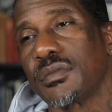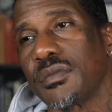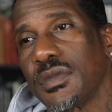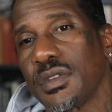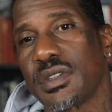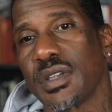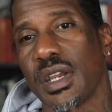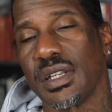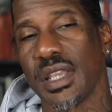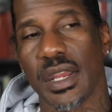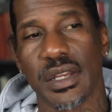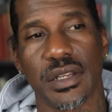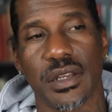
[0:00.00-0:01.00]
group. Tiny
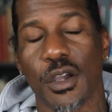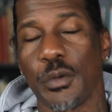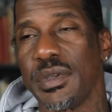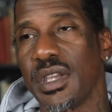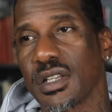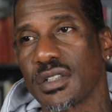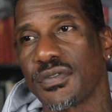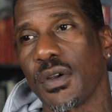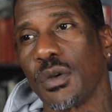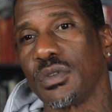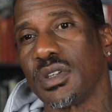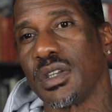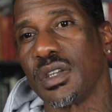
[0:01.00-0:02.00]
AD, the homie
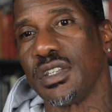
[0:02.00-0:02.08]
X4, yeah.